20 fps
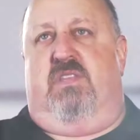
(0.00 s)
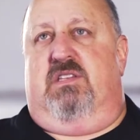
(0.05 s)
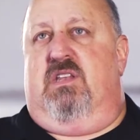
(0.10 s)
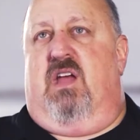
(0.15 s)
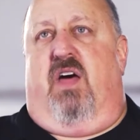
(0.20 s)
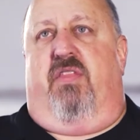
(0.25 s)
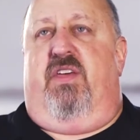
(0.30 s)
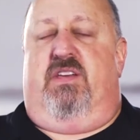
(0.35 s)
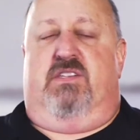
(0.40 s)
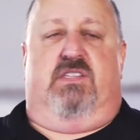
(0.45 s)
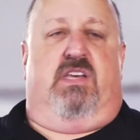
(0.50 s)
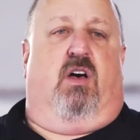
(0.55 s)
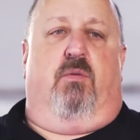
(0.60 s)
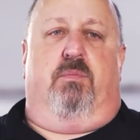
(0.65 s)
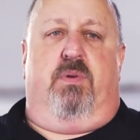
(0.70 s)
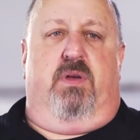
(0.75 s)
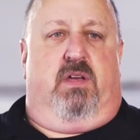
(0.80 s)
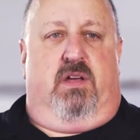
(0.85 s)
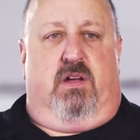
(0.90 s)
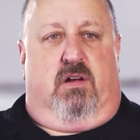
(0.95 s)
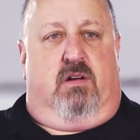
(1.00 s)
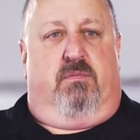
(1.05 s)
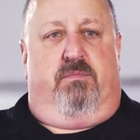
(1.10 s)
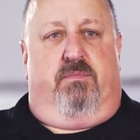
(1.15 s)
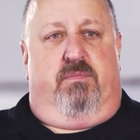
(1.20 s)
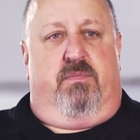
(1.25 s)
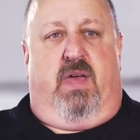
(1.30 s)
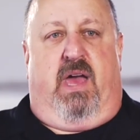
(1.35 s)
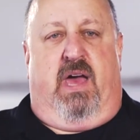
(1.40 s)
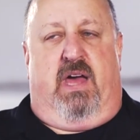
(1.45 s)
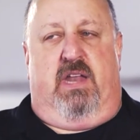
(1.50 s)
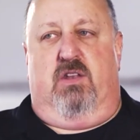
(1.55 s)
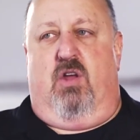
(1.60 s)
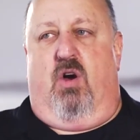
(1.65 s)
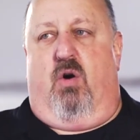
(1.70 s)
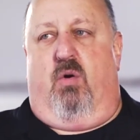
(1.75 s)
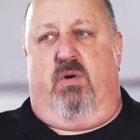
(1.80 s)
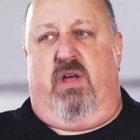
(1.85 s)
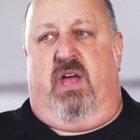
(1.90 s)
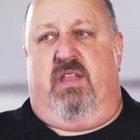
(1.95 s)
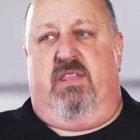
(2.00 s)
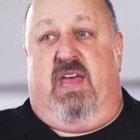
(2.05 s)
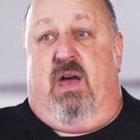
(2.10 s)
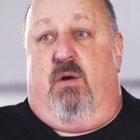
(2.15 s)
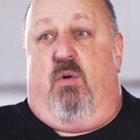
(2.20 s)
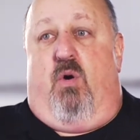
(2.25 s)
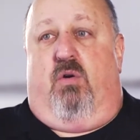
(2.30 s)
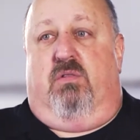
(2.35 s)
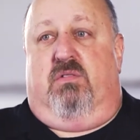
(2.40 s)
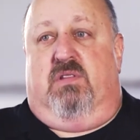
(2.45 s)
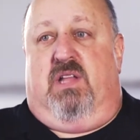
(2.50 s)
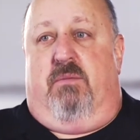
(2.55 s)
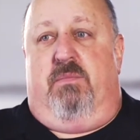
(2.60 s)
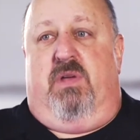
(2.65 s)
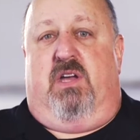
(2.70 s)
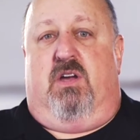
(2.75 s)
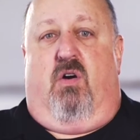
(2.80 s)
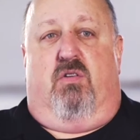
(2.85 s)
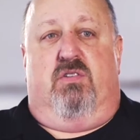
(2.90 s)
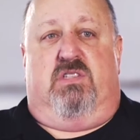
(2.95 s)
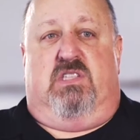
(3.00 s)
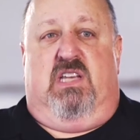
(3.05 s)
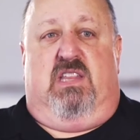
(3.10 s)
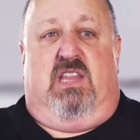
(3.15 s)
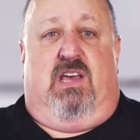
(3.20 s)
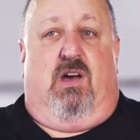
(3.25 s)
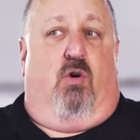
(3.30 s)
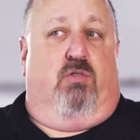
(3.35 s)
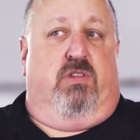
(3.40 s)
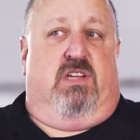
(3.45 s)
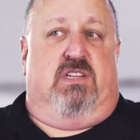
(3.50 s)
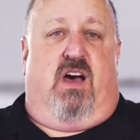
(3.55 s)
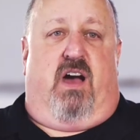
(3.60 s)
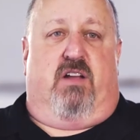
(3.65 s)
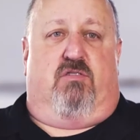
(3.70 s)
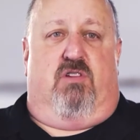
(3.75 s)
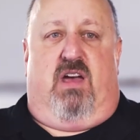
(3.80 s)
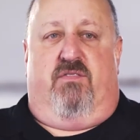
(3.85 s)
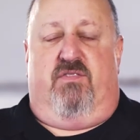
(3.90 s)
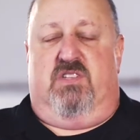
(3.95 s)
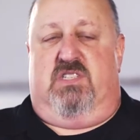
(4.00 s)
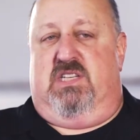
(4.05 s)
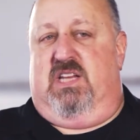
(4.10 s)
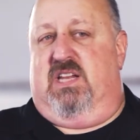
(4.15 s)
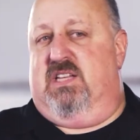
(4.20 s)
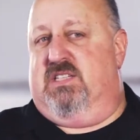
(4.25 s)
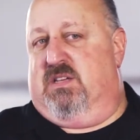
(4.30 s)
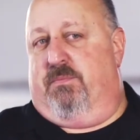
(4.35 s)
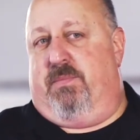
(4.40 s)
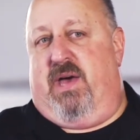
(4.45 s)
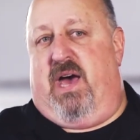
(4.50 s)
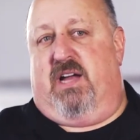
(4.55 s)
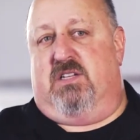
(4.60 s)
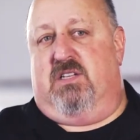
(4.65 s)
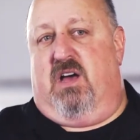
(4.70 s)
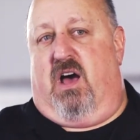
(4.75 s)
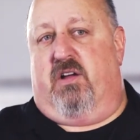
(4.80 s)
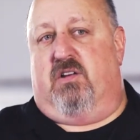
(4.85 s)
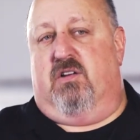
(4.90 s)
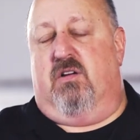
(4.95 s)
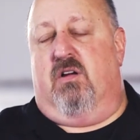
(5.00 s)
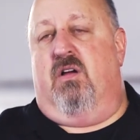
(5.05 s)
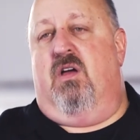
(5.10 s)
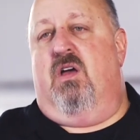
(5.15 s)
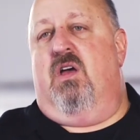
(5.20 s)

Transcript: Nothing's helping here. And they won't let me go see, the only doctor I haven't seen is a back doctor,